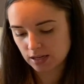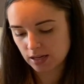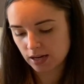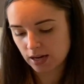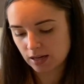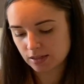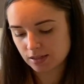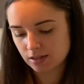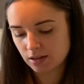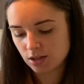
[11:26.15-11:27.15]
It
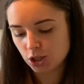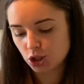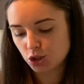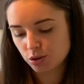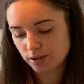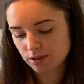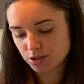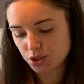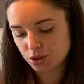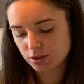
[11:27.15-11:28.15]
has
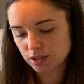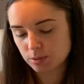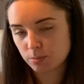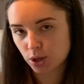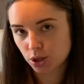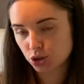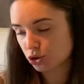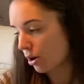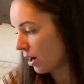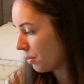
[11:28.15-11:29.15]
2,000 units per
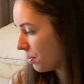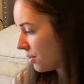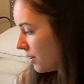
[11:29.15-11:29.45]
drop.